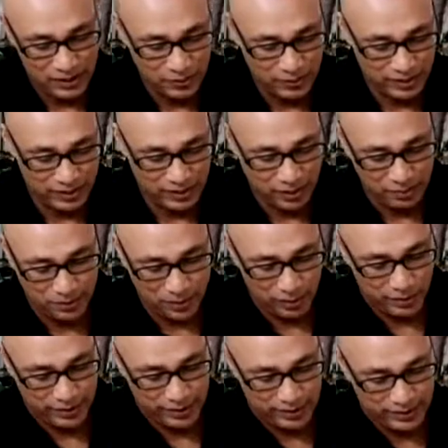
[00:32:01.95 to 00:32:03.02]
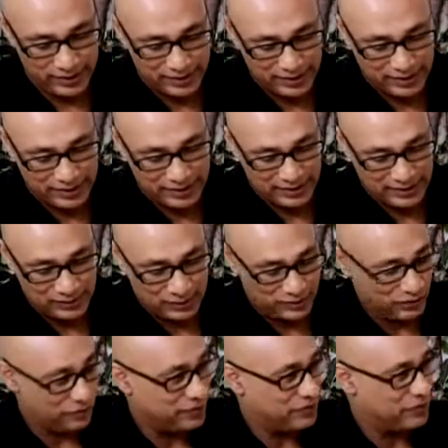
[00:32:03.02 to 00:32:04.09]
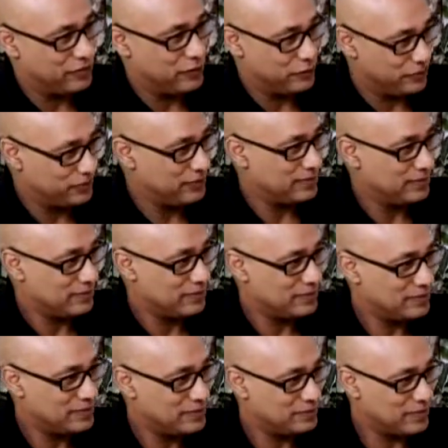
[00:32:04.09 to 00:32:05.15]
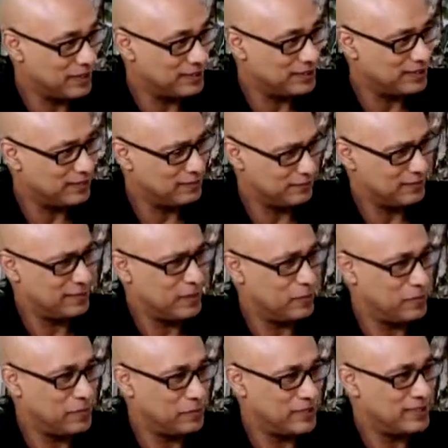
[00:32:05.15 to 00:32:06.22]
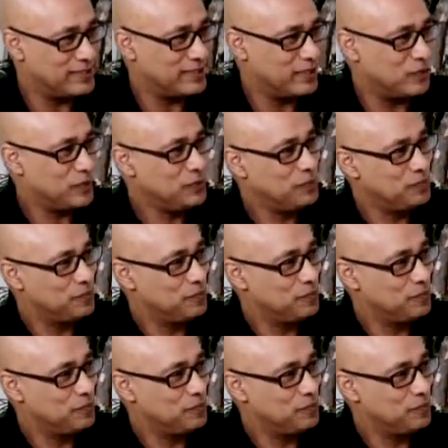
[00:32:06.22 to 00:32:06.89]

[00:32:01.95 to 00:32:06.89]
when Kampaware was overthrown. Yeah. But how many months ago?